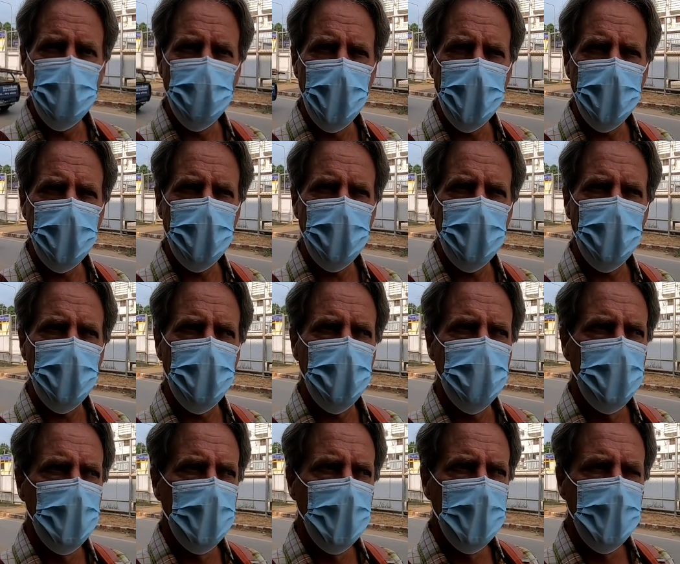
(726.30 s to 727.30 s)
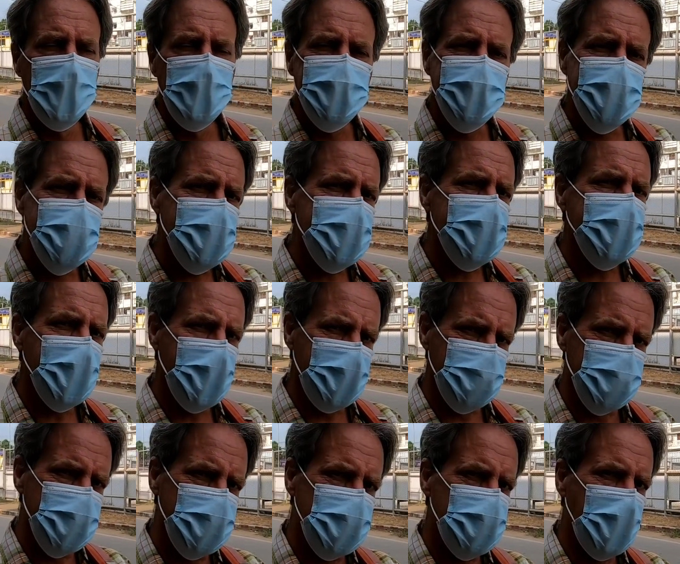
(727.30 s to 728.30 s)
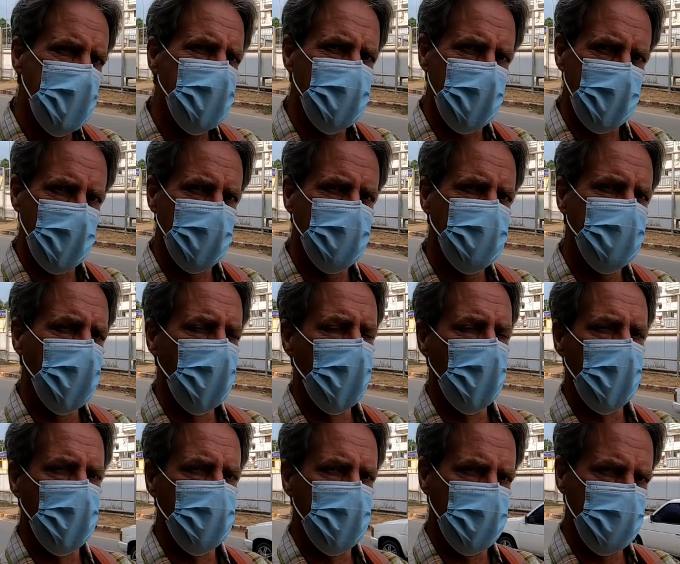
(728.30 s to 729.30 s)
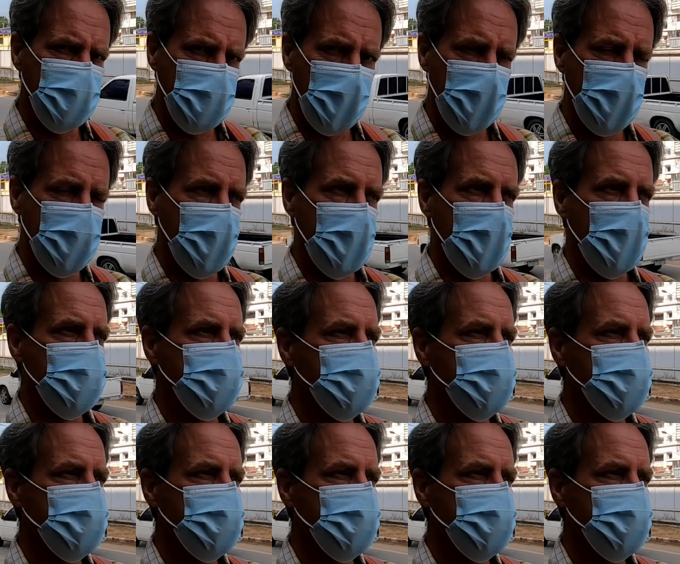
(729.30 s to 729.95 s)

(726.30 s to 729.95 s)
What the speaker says: regular TM7 form in front of me,